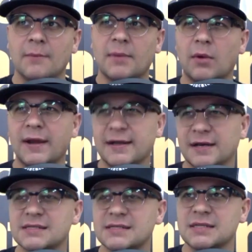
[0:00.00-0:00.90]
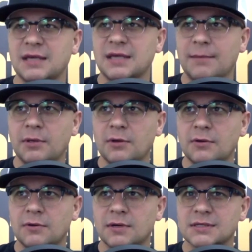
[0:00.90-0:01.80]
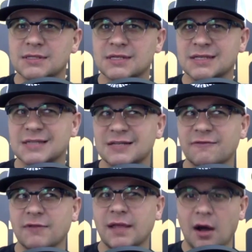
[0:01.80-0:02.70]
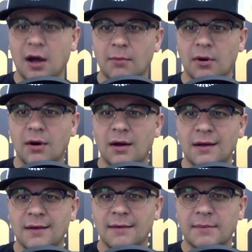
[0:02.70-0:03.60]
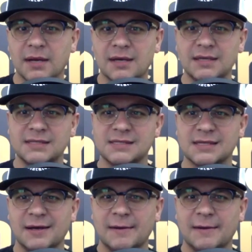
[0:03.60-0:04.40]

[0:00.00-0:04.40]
But what it does is keep you successfully humble because